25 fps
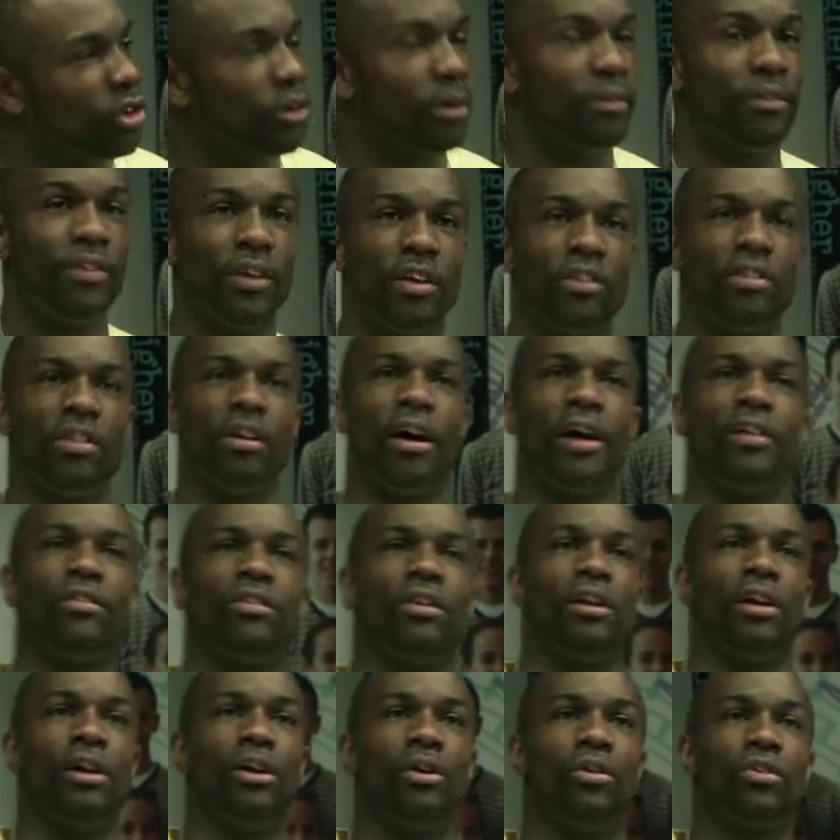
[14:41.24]
sure everything's
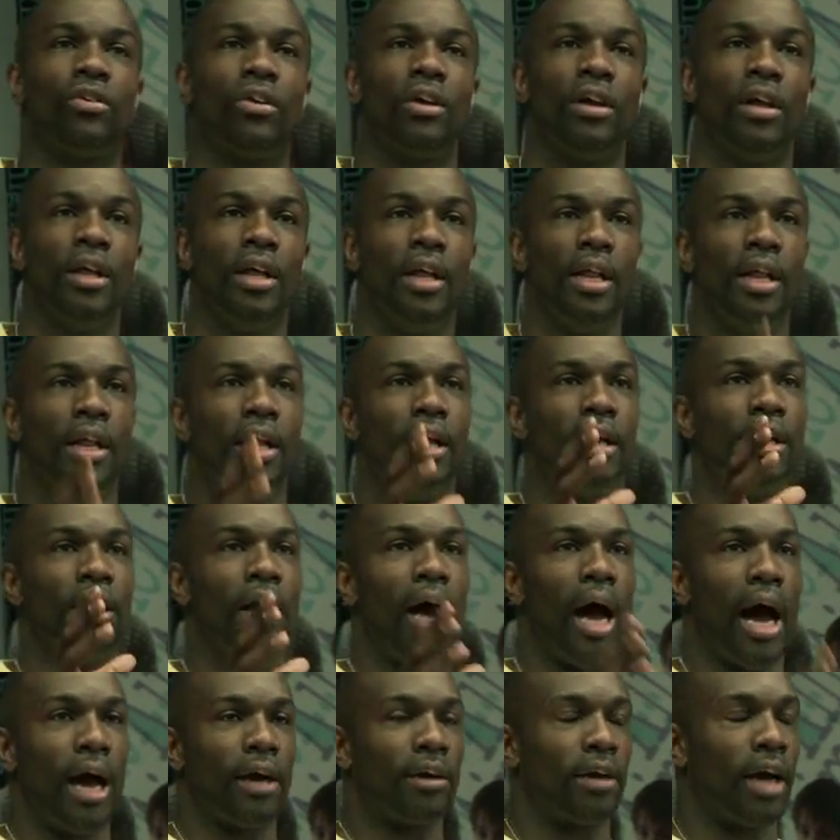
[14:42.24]
nice and loose.
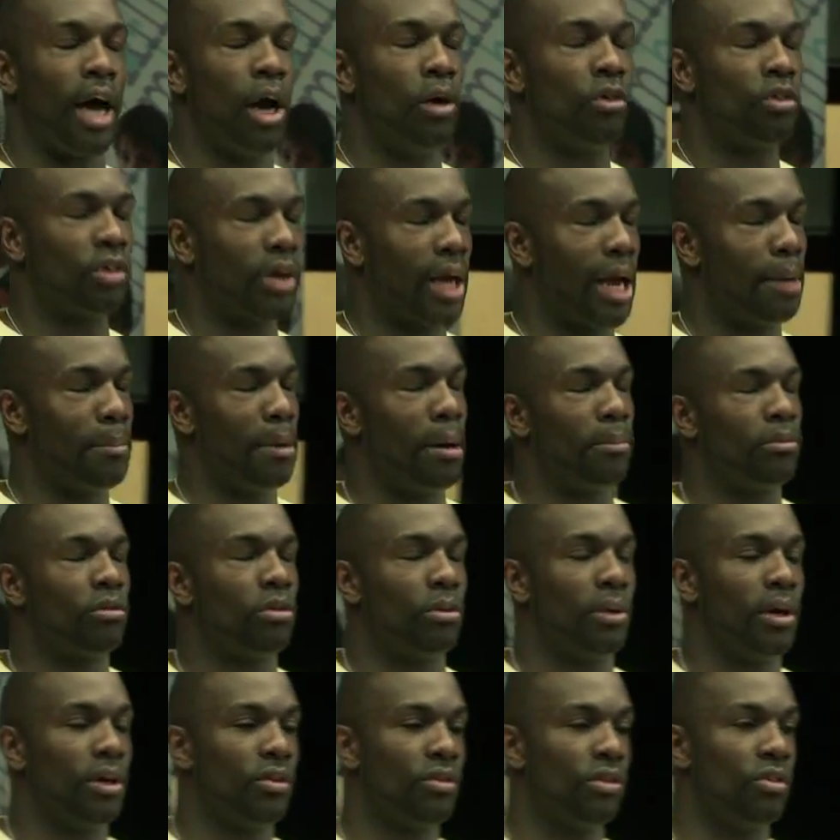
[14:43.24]
Our coach came up
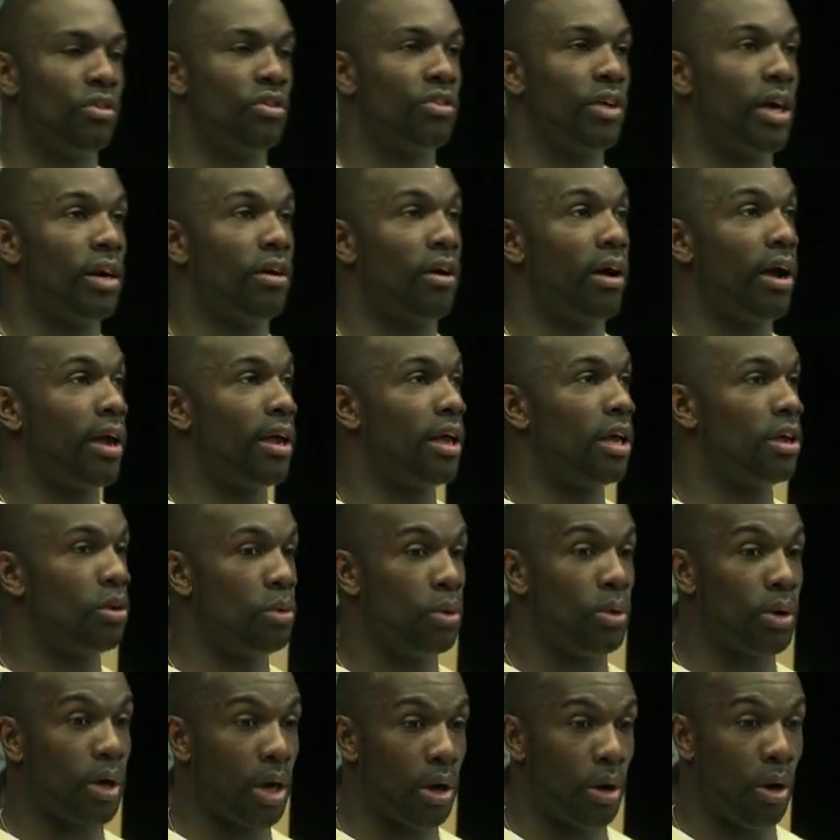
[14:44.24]
to us and said, All right, are
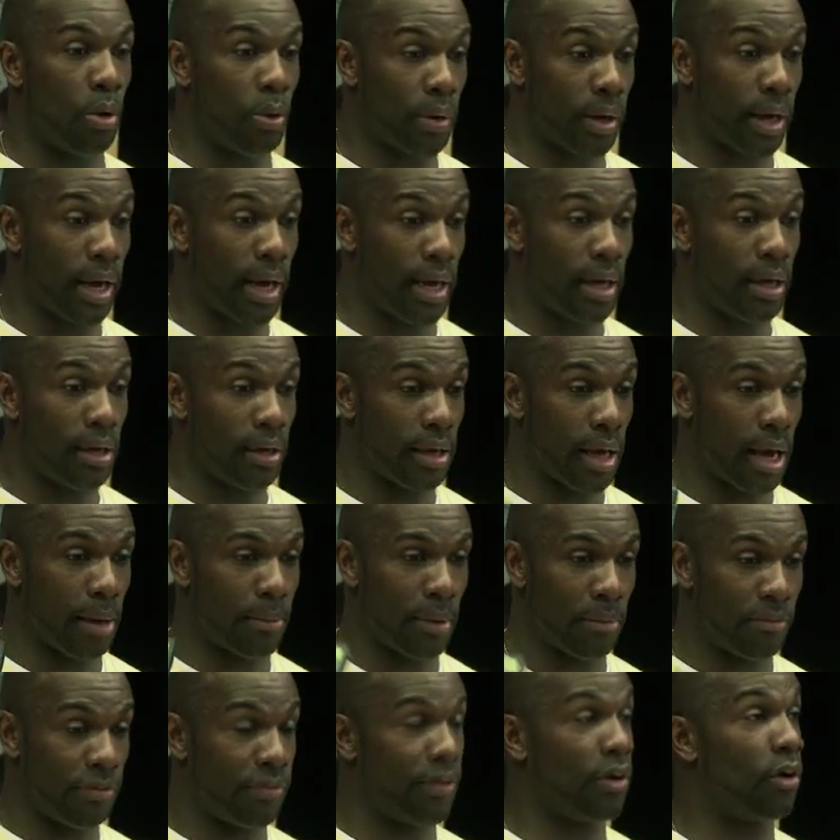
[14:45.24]
you all okay? Yeah,
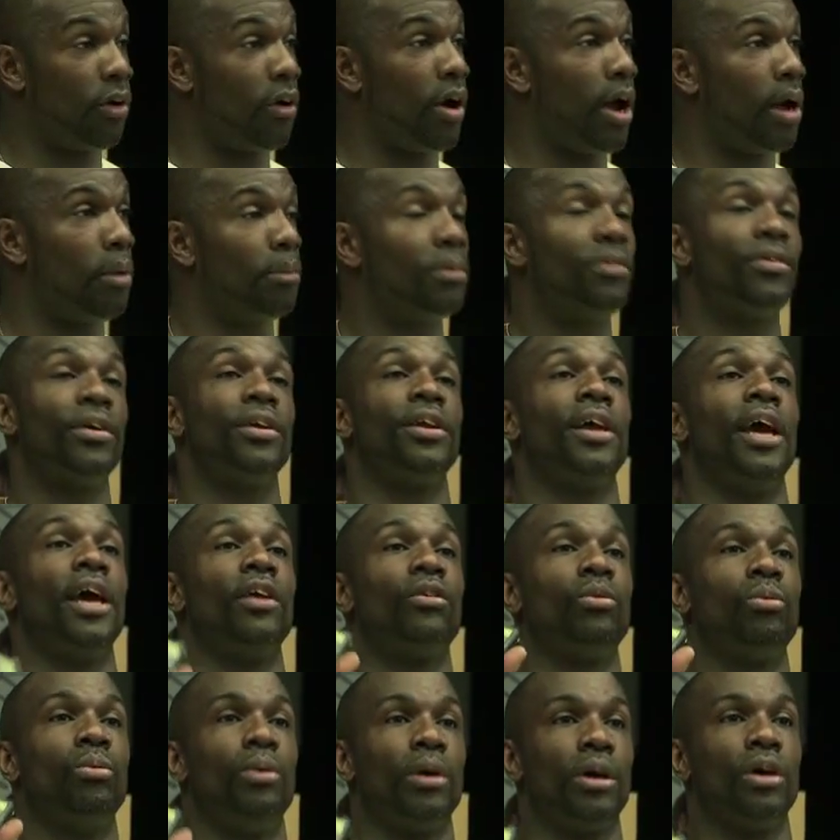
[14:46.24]
everything all right? We said,
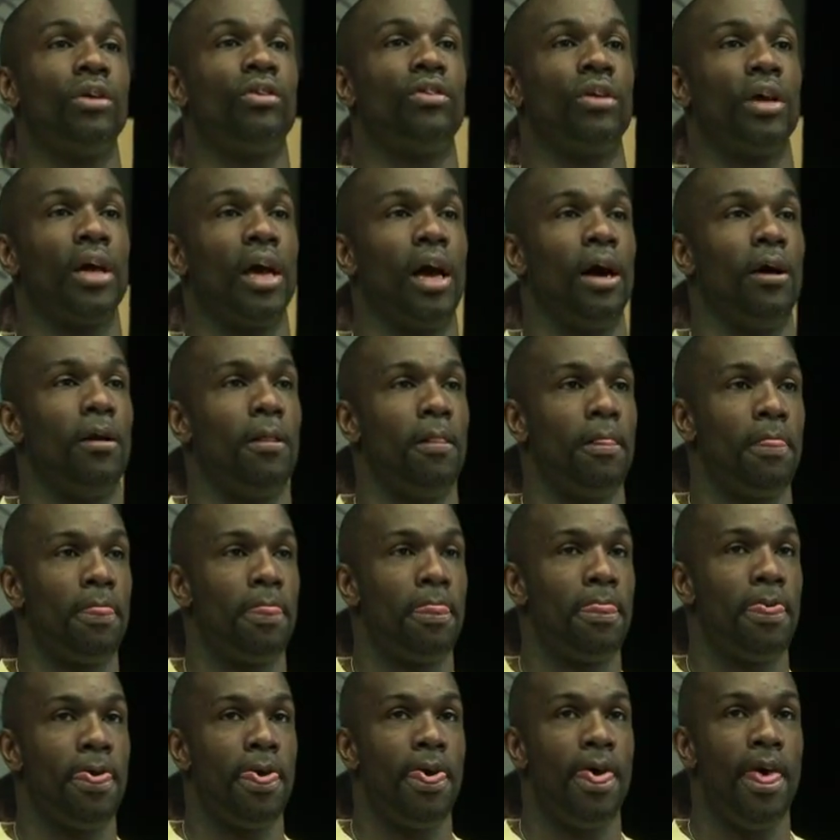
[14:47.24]
Yes, we're good to go.
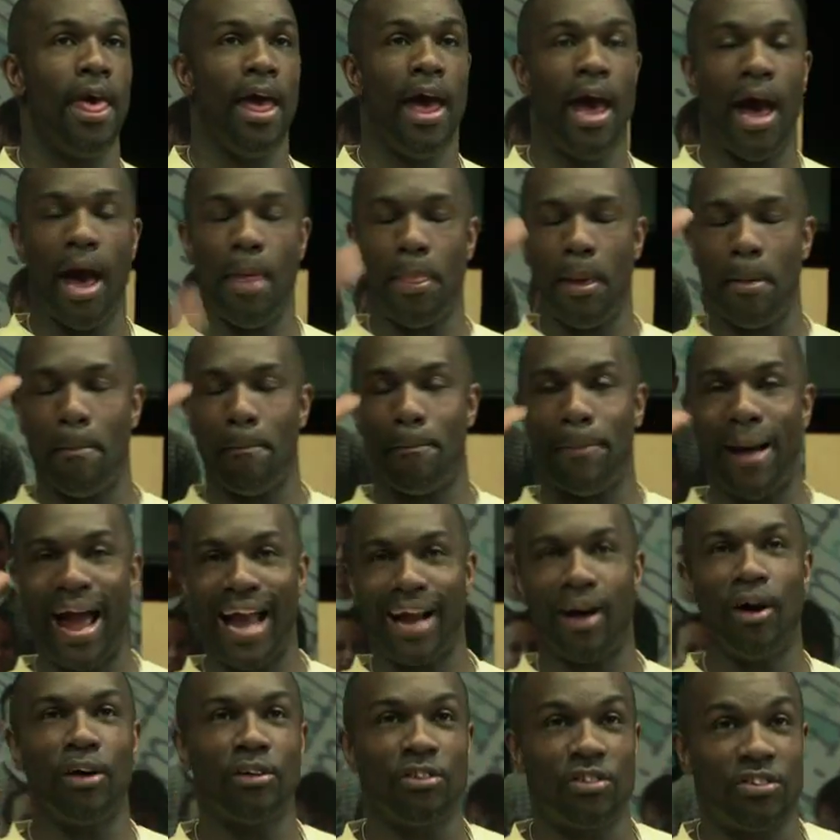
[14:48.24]
And then
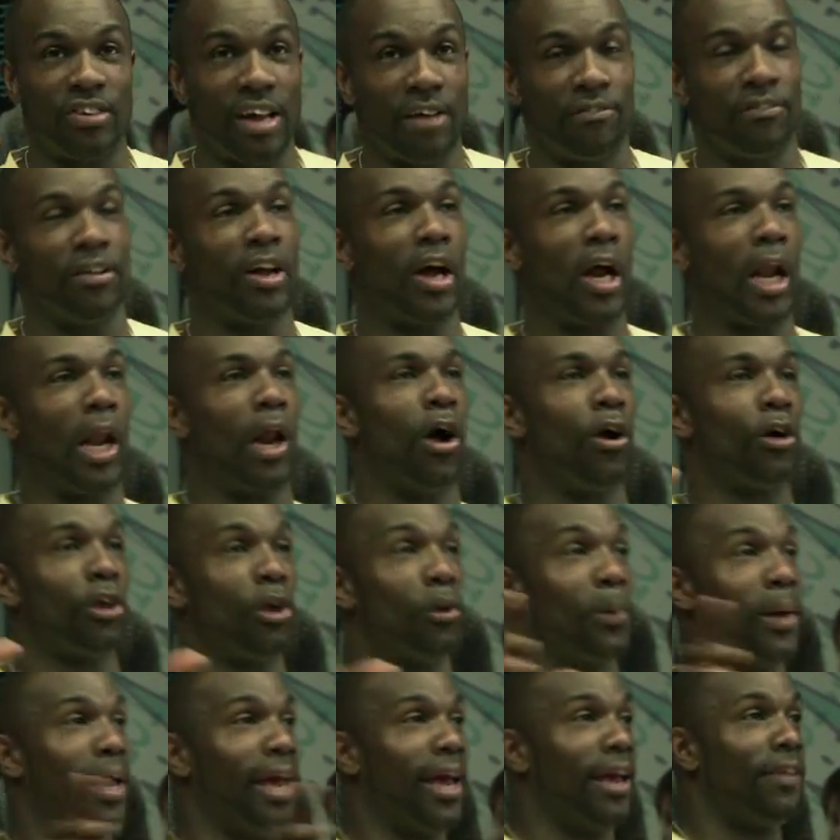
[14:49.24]
bang on seven o'clock,
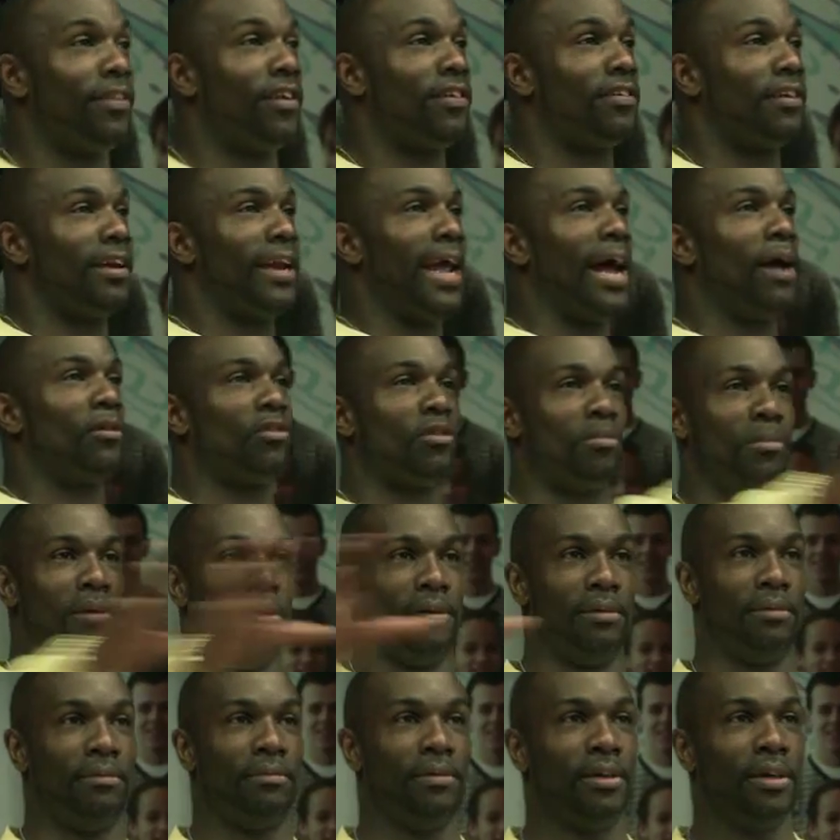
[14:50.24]
you hear this
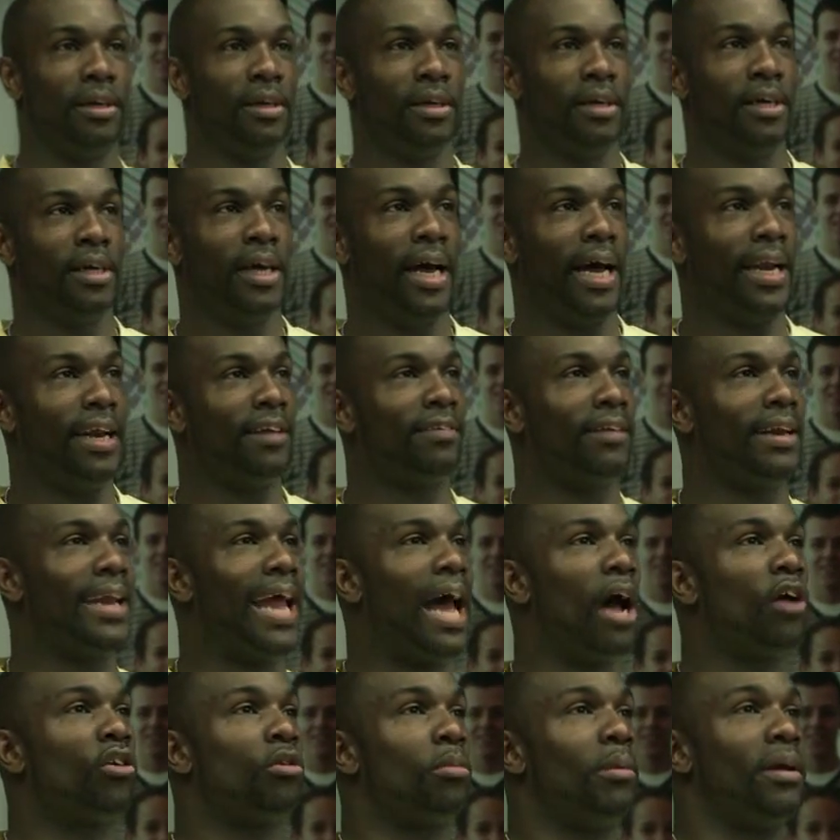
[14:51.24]
announcement. And this
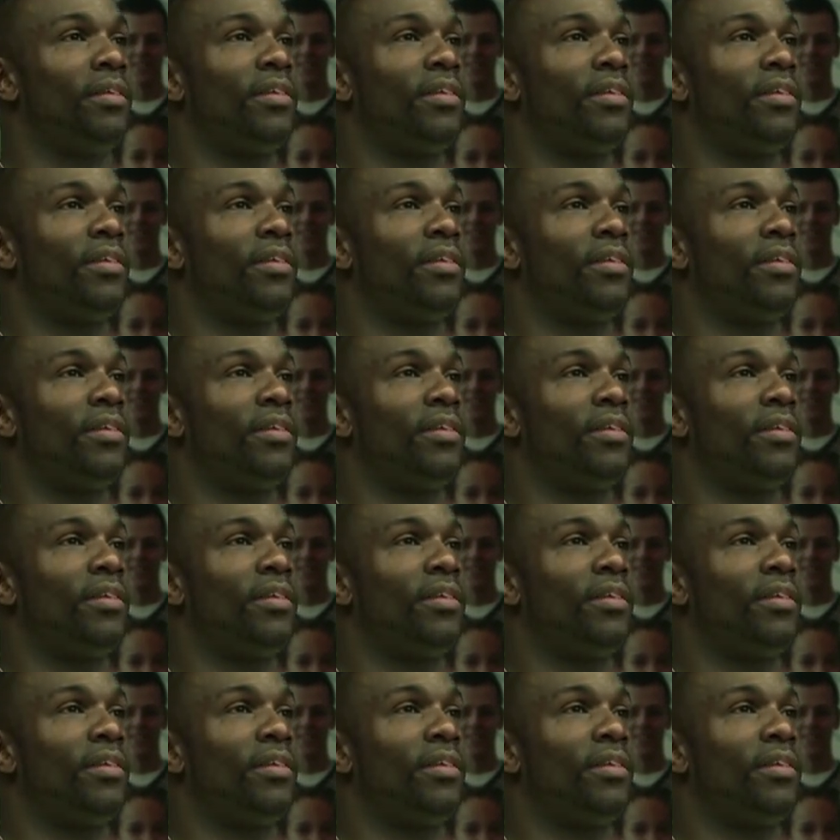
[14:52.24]
announcement